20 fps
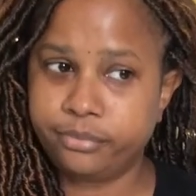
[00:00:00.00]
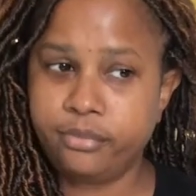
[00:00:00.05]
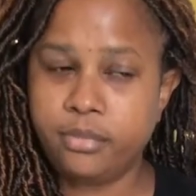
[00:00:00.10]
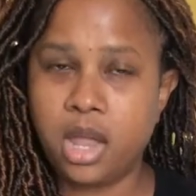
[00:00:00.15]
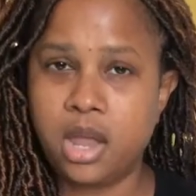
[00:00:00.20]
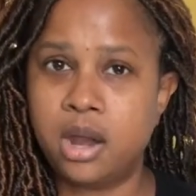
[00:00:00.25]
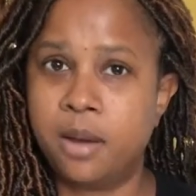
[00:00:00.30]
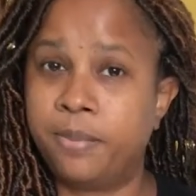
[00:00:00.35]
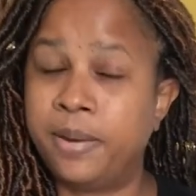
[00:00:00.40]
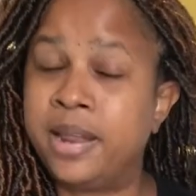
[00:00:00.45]

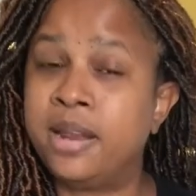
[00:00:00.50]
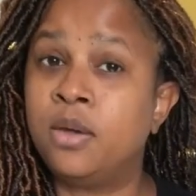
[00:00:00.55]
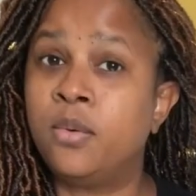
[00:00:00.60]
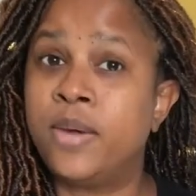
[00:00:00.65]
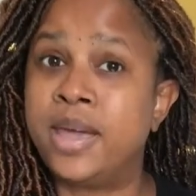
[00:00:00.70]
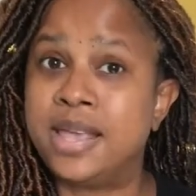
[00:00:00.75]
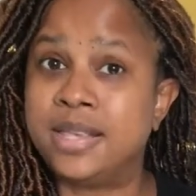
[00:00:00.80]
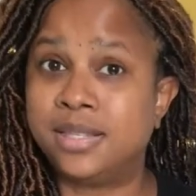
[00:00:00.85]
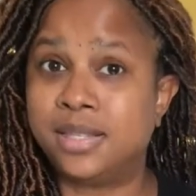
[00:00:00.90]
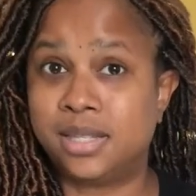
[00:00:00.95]
There are plenty
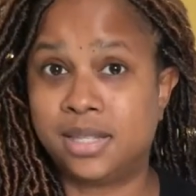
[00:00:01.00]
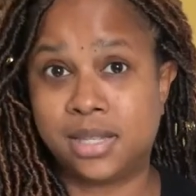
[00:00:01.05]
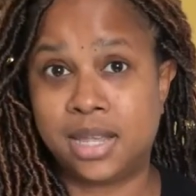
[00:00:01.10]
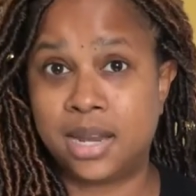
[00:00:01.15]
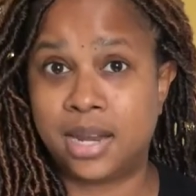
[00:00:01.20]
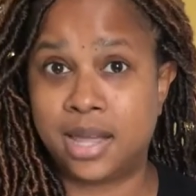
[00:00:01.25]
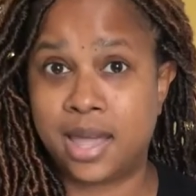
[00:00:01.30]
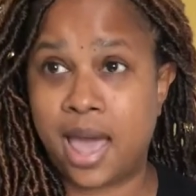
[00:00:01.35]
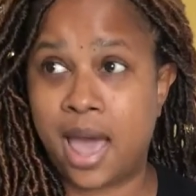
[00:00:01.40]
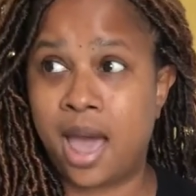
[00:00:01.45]
ways to skin
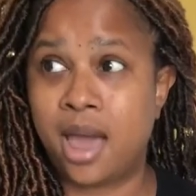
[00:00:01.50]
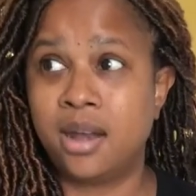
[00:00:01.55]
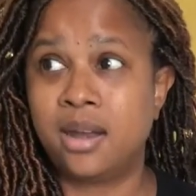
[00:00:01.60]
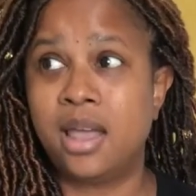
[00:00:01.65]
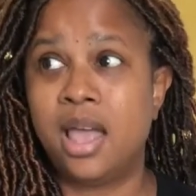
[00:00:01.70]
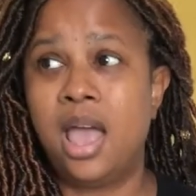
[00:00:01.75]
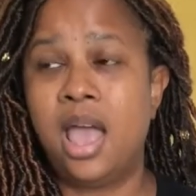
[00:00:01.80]
a cat.